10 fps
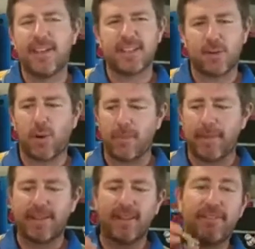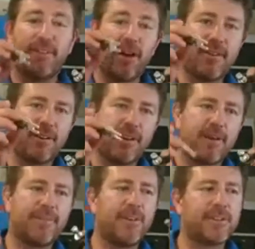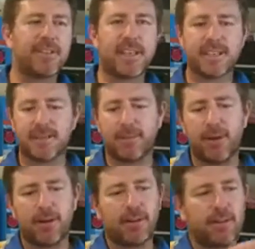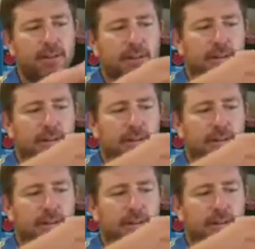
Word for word: these are quite big, they're 500 amp fuses, that's the block.